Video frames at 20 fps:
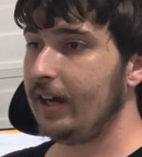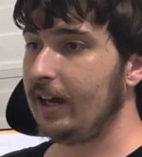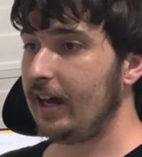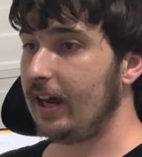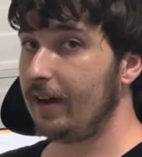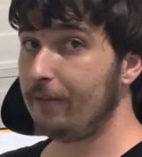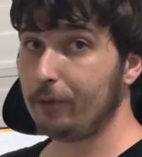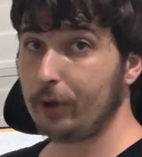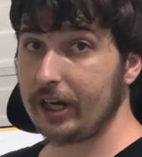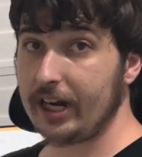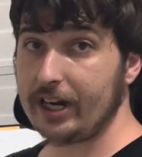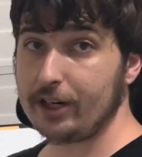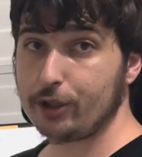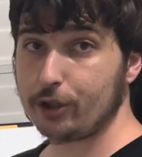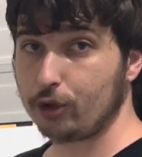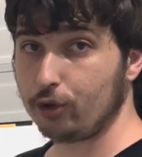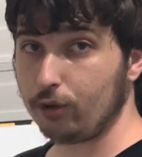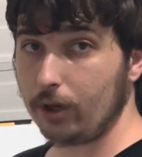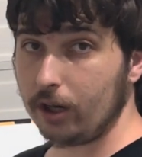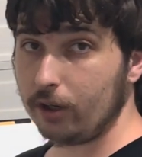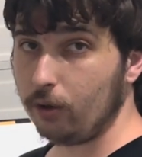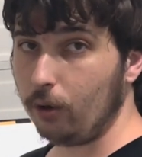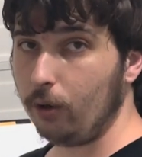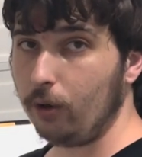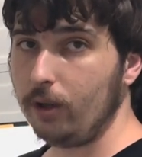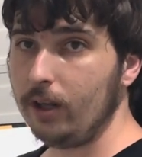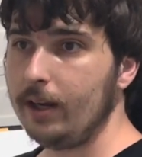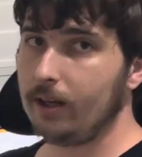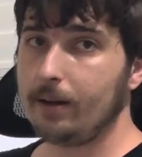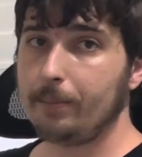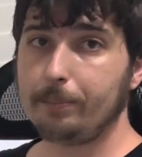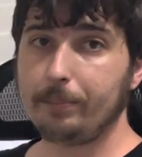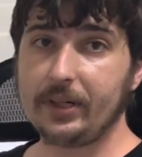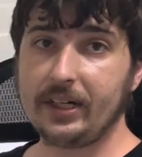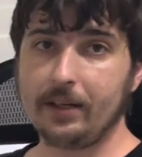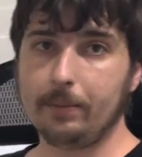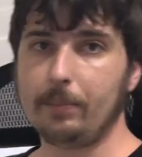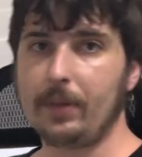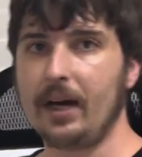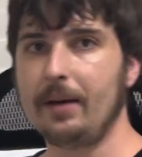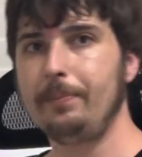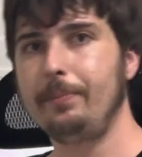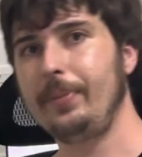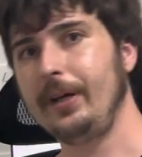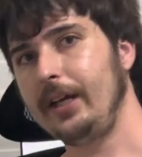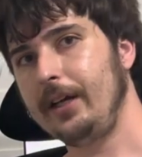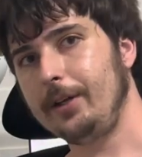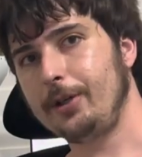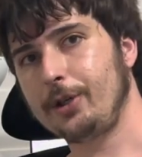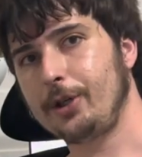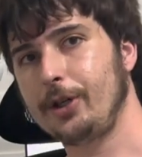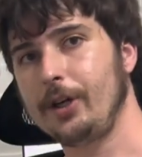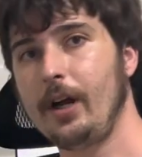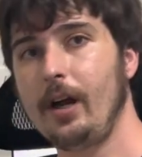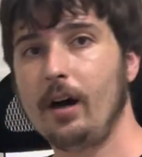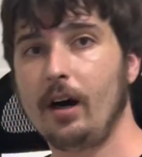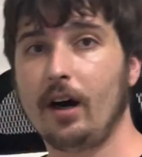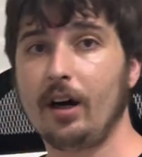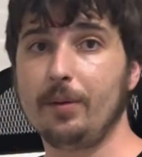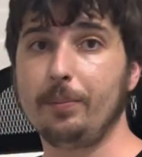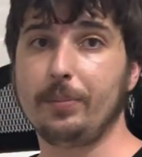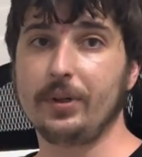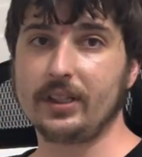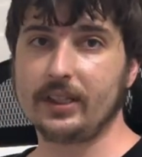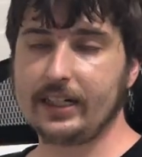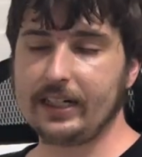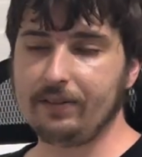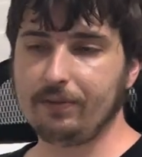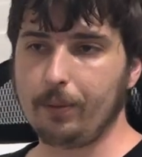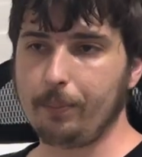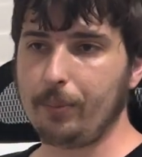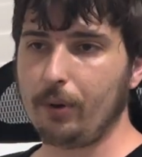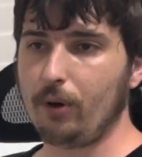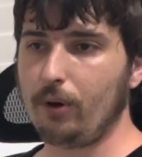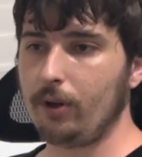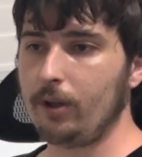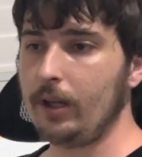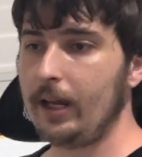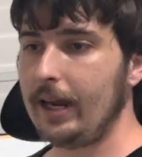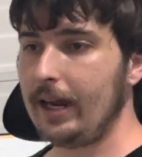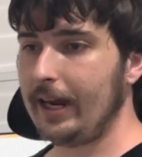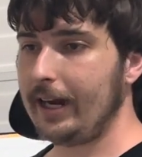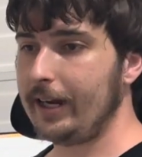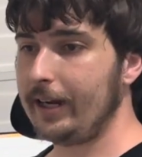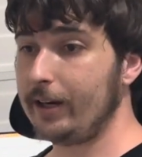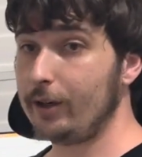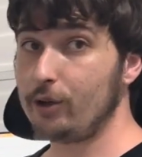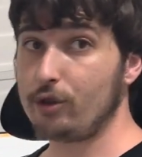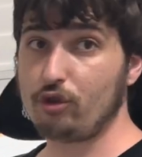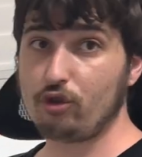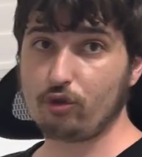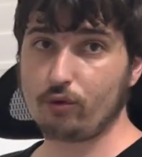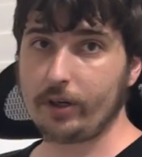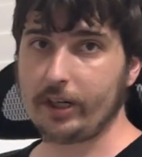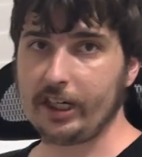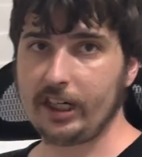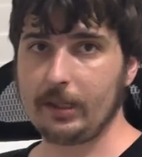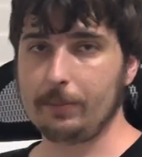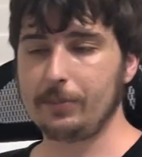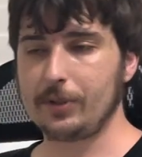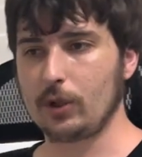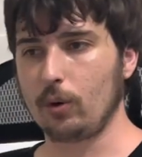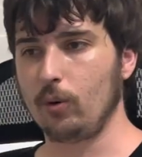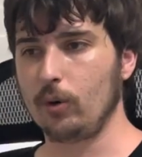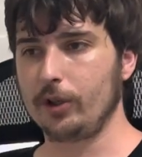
Everyday Struggle, Me and My Bitch, Unbelievable, and Dreams or